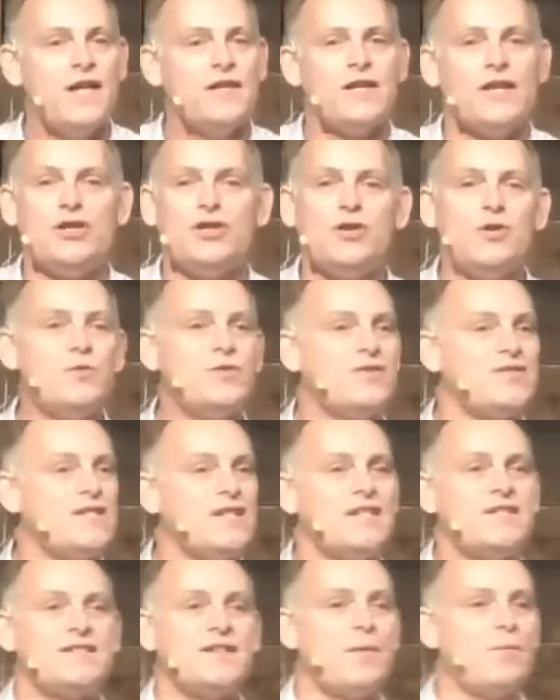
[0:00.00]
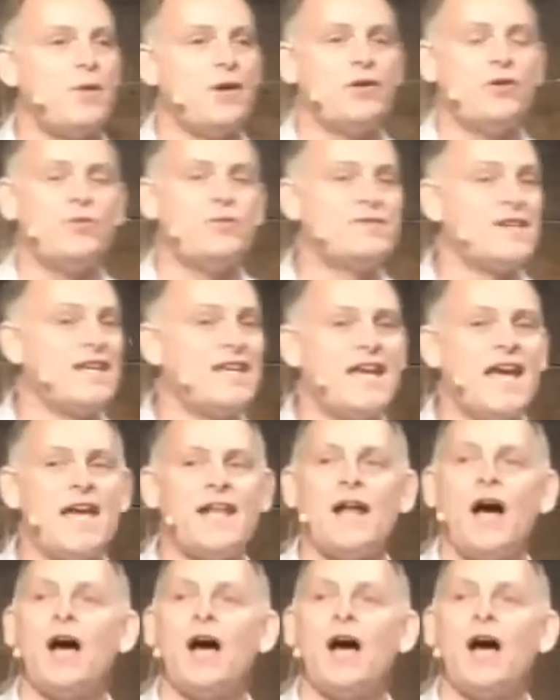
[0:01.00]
then you see someone who's, again,